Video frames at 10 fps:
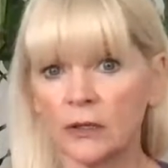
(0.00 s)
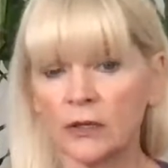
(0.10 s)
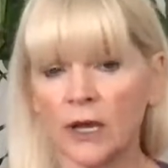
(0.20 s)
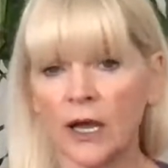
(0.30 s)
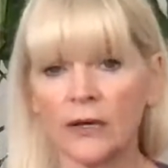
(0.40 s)

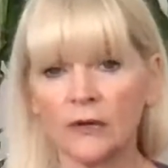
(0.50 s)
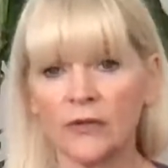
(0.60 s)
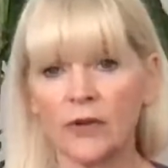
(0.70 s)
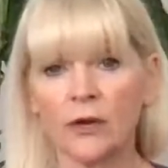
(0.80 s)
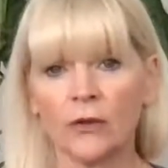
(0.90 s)
I don't
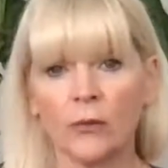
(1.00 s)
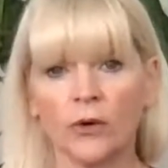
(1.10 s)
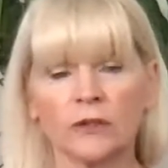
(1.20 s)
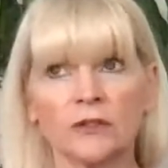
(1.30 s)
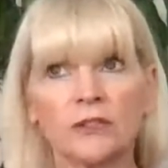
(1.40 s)
even know the
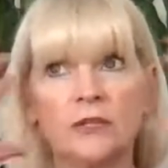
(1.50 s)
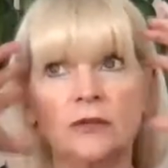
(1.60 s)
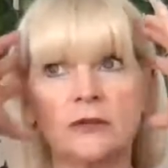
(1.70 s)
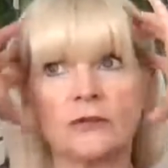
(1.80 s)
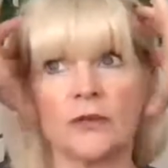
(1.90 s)
words to
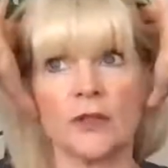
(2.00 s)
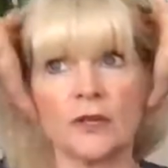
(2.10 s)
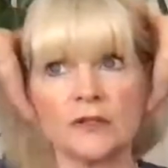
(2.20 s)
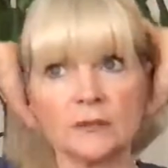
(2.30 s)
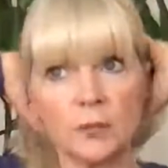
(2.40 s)
use for
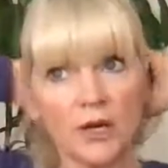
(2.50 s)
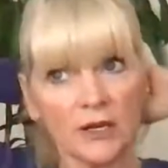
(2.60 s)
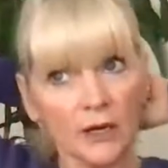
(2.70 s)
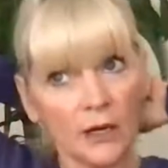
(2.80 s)
this, but